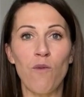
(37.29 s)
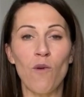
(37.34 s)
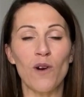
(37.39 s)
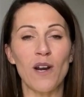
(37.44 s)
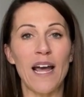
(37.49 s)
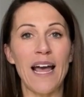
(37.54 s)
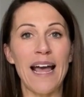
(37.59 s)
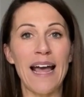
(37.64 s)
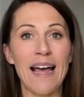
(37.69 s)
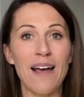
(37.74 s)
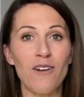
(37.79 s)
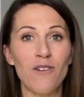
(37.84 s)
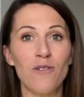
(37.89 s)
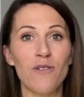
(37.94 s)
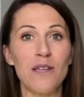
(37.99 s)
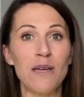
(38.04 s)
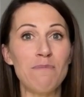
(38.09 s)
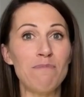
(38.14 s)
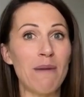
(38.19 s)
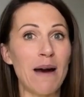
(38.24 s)
what a
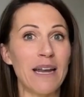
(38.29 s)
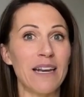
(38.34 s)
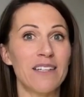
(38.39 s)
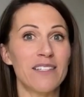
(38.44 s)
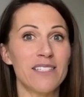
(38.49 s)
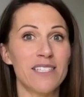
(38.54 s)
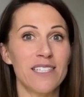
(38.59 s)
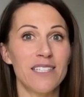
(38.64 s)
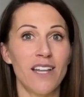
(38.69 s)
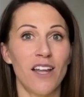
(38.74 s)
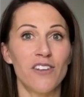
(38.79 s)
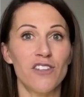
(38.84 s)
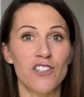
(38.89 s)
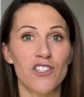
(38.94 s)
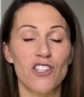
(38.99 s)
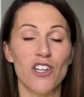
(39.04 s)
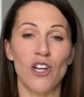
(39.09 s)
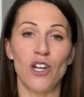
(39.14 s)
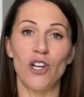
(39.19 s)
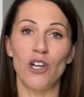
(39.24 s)
healthy balanced
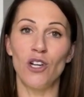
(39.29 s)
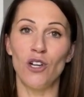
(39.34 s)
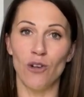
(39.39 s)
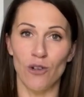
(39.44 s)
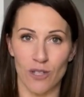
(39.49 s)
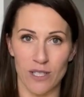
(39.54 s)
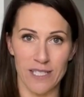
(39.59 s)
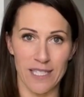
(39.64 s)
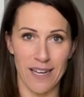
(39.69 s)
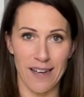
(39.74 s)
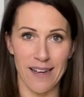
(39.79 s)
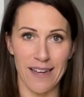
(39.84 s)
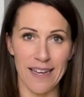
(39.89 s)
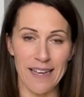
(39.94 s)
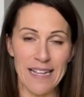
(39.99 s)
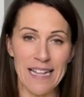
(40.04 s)
lunch looks like.